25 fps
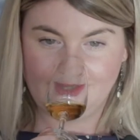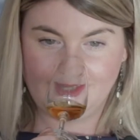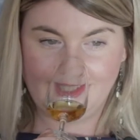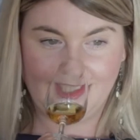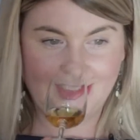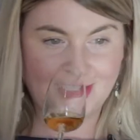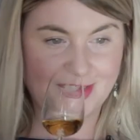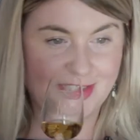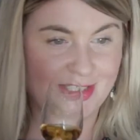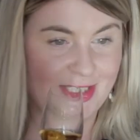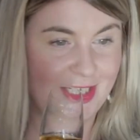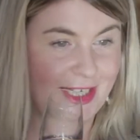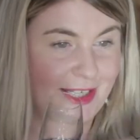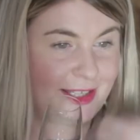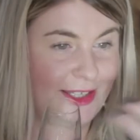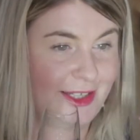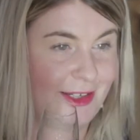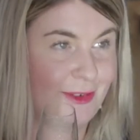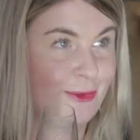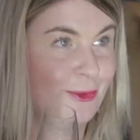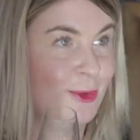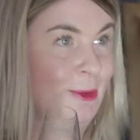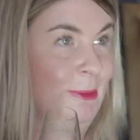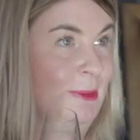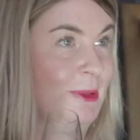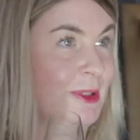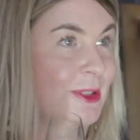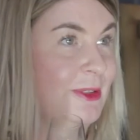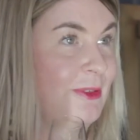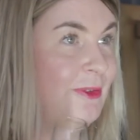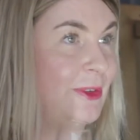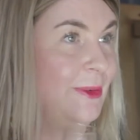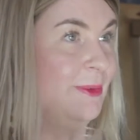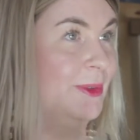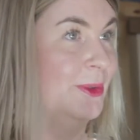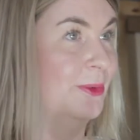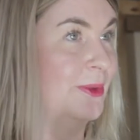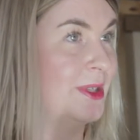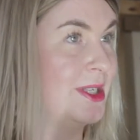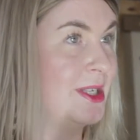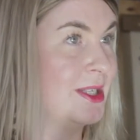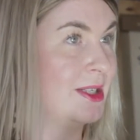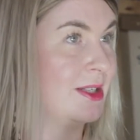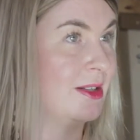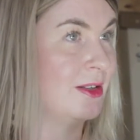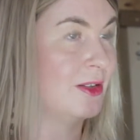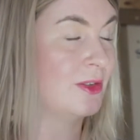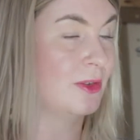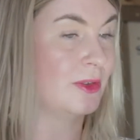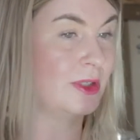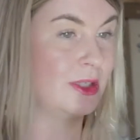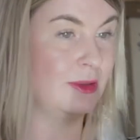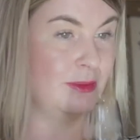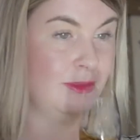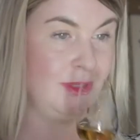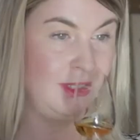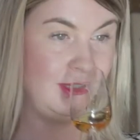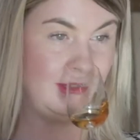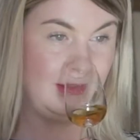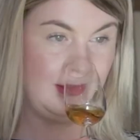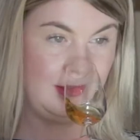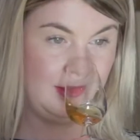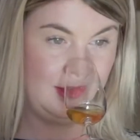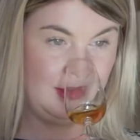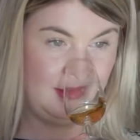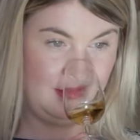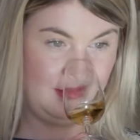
You actually get the aromas from the whisky. So to me,